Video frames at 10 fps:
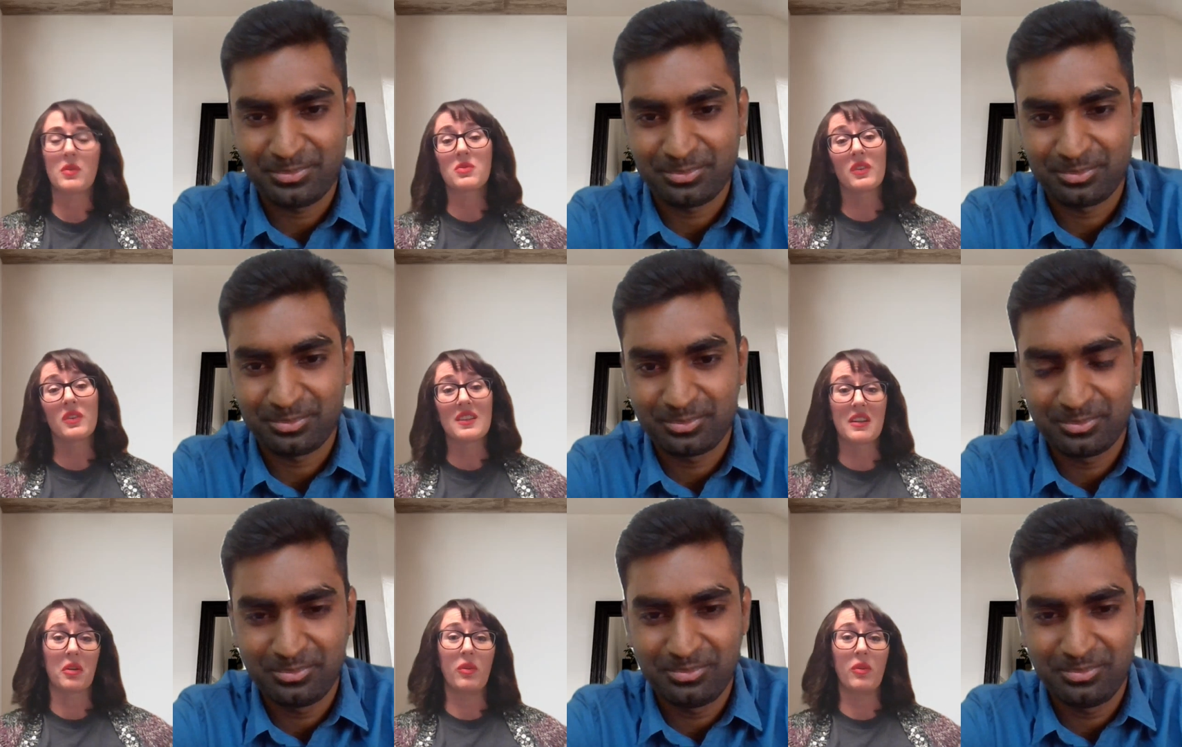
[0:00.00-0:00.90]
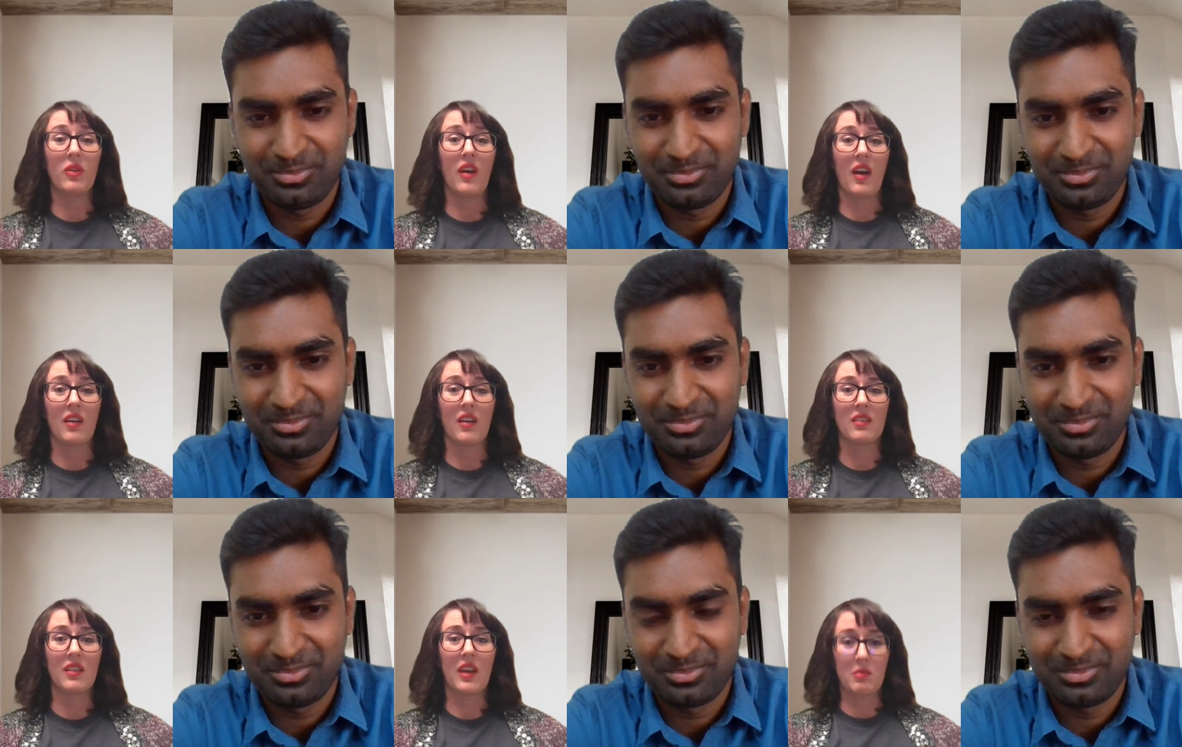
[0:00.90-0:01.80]
Speaker 1: was always really terrible
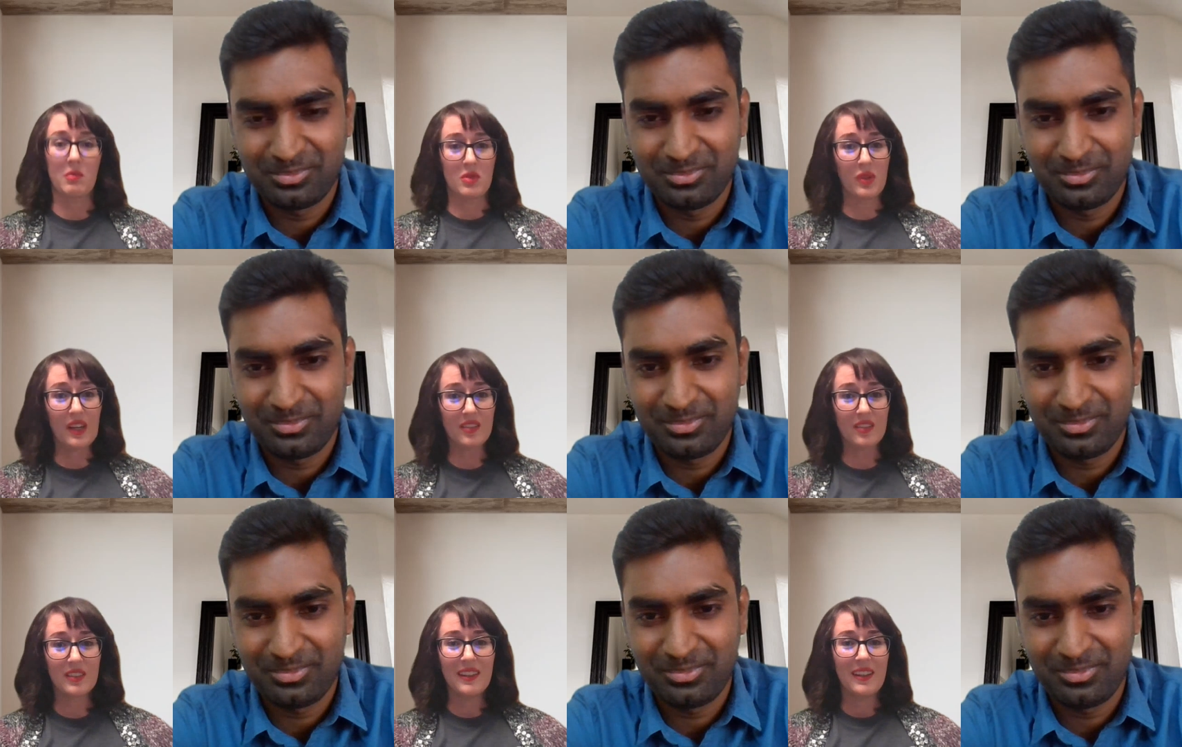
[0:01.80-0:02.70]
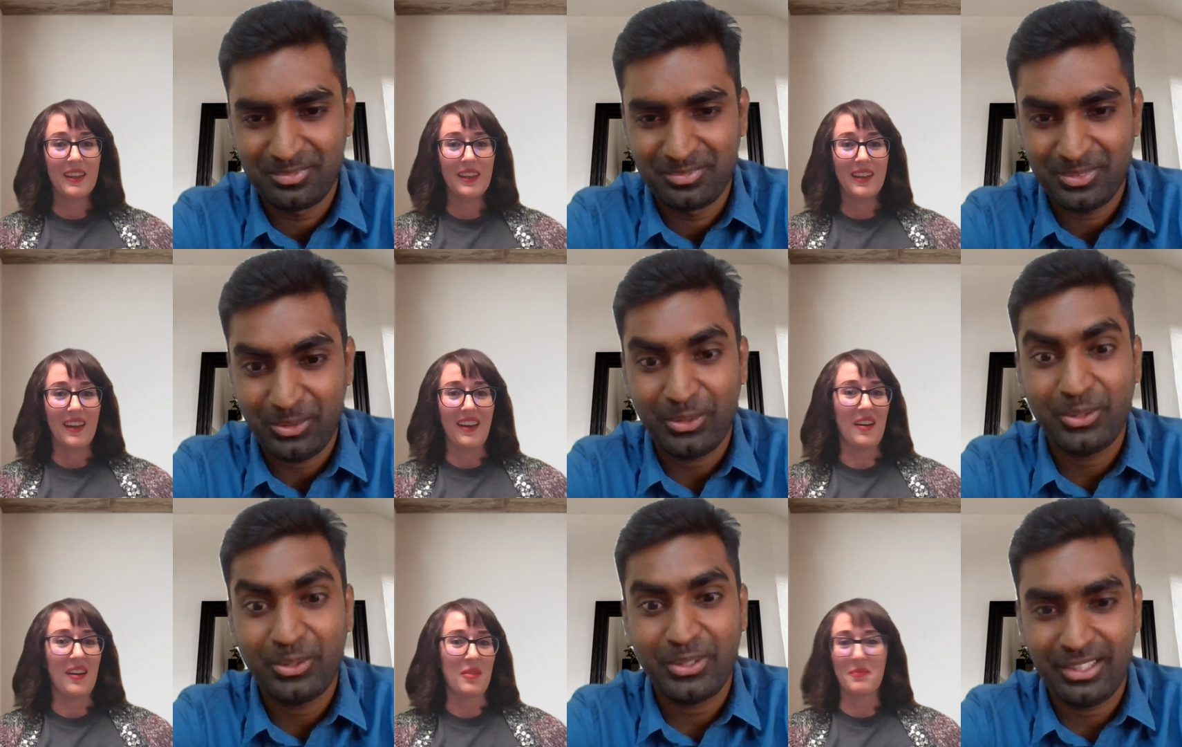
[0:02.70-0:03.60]
at chemistry.
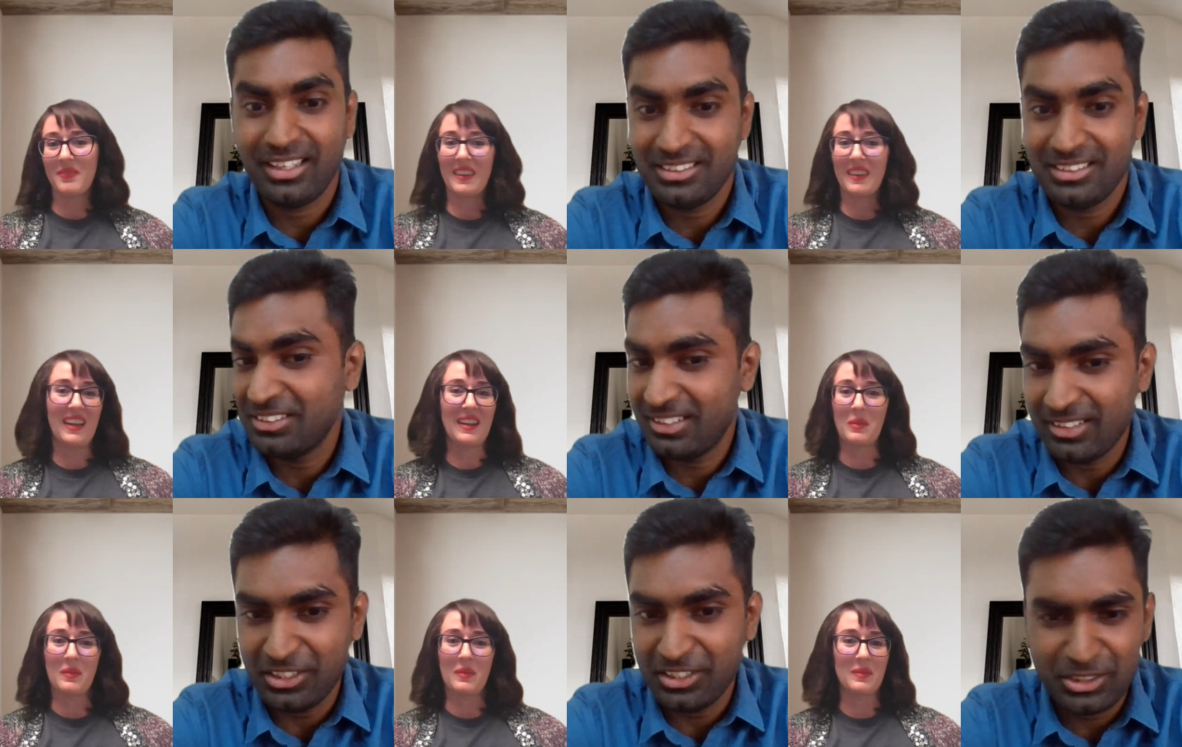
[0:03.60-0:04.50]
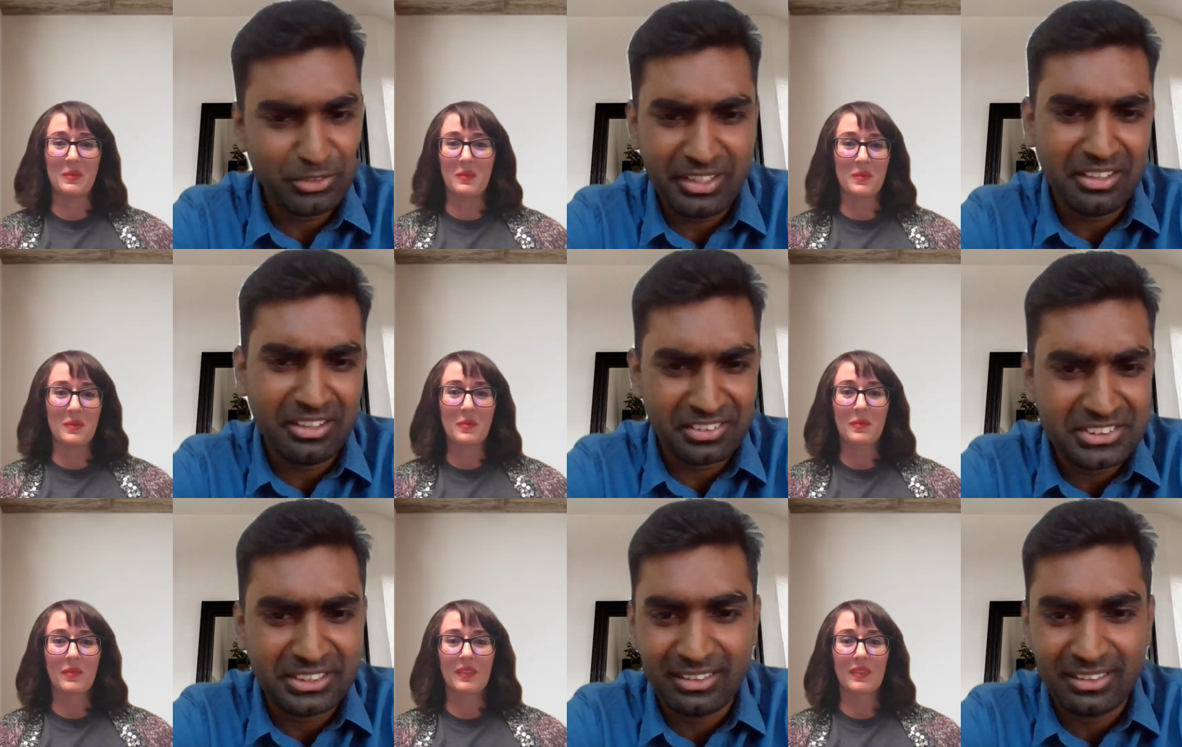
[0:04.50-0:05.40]
Speaker 2: Okay, um, that, is, that is also
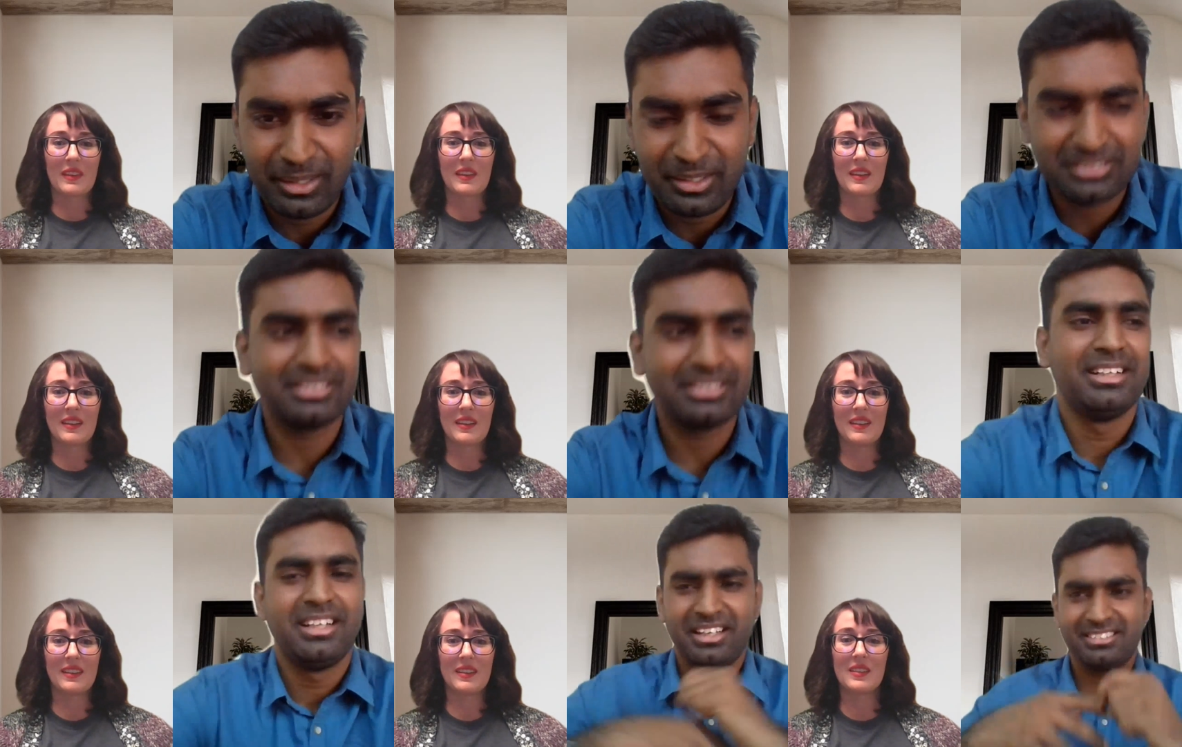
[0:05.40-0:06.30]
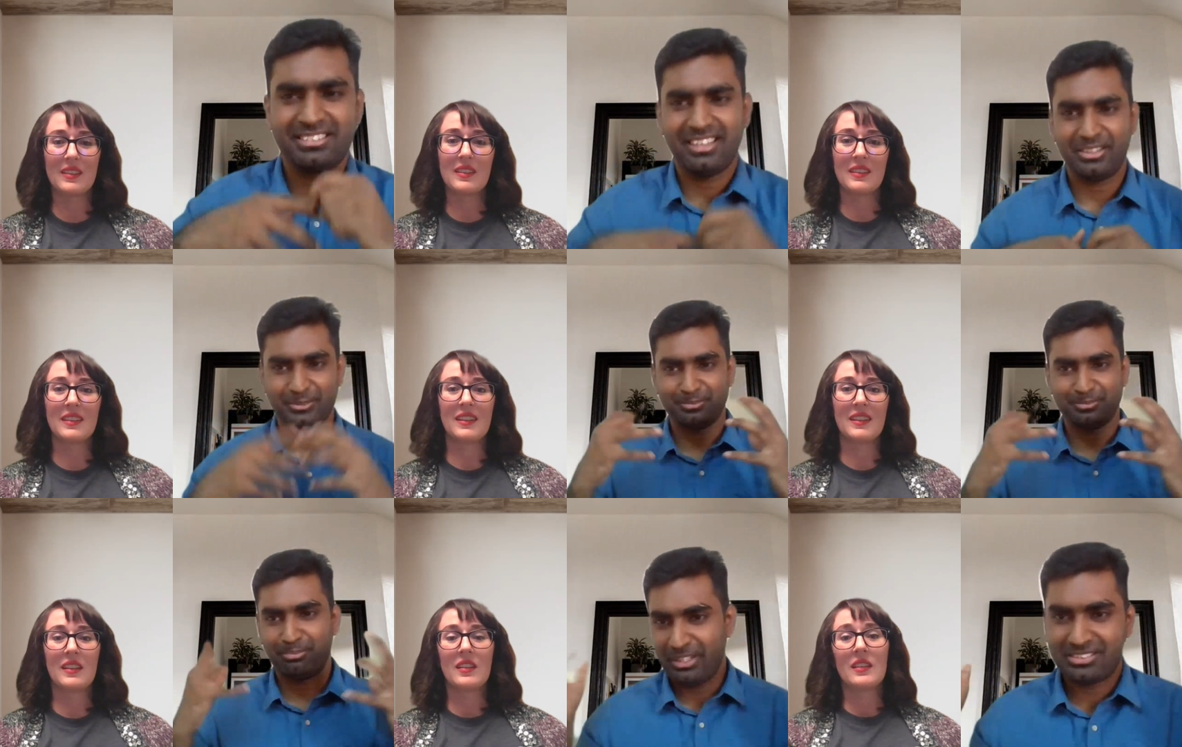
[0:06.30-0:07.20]
interesting. Like, cause it's like
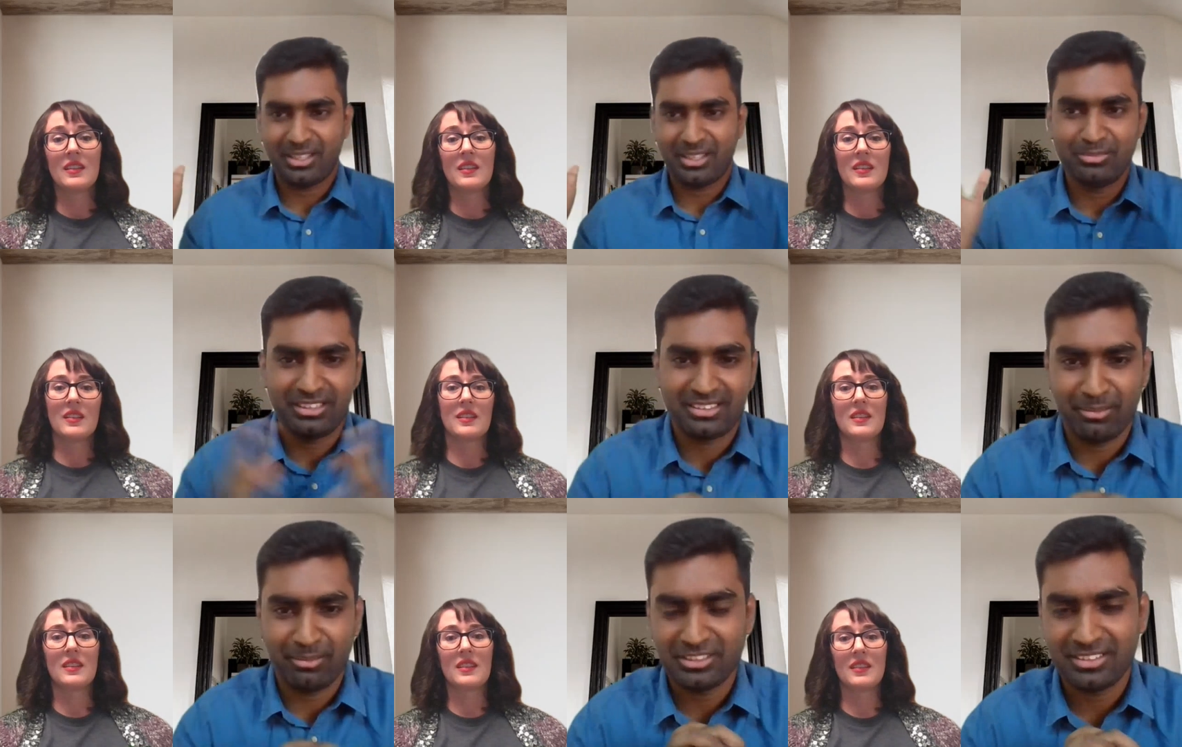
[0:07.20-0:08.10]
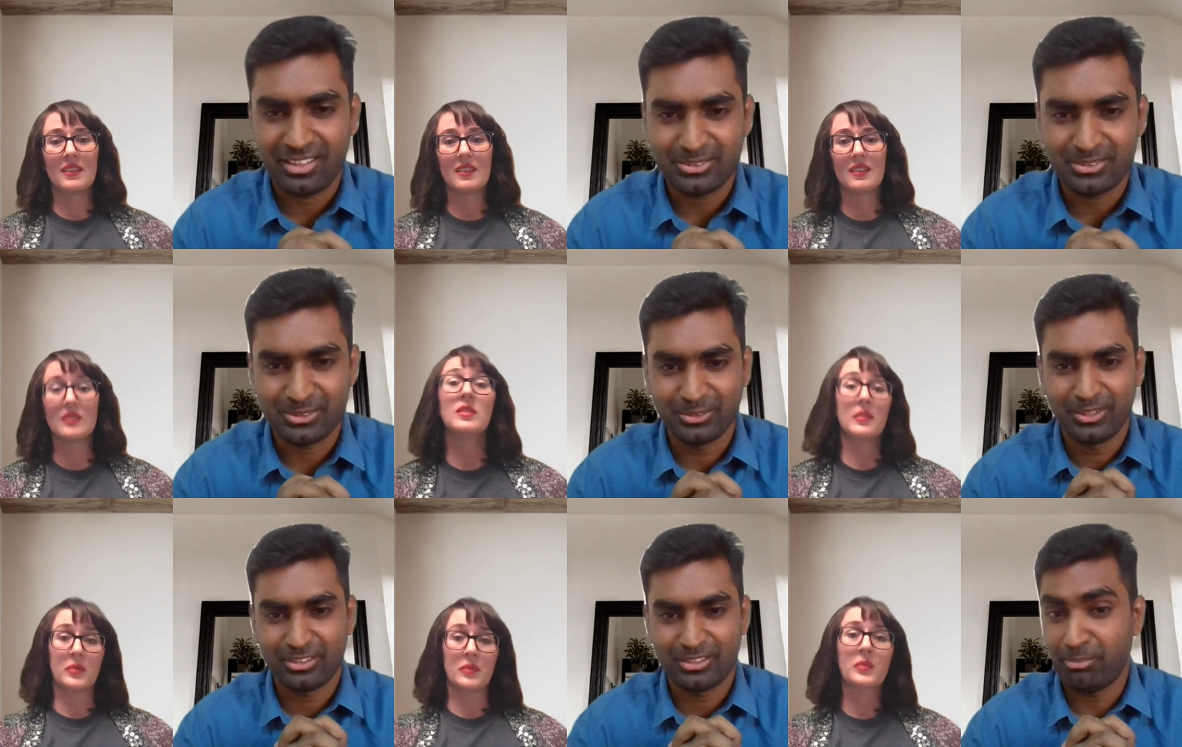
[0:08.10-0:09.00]
a big subject, chemistry
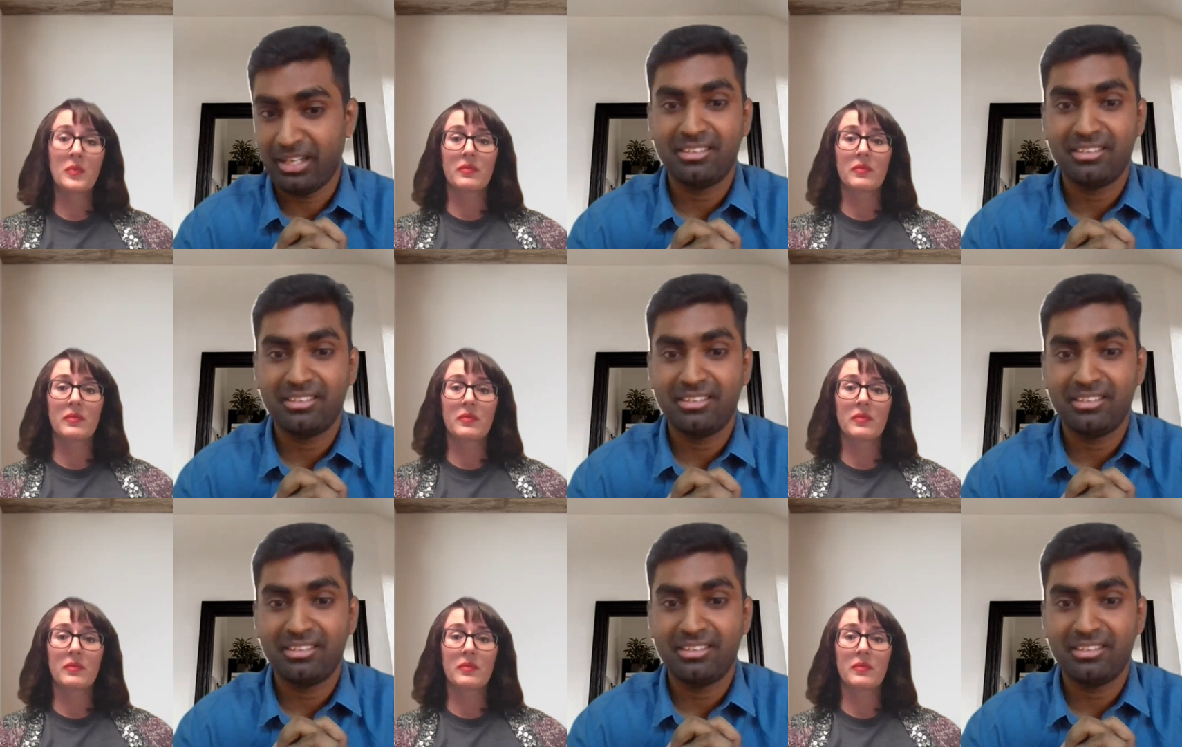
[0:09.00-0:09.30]
also. So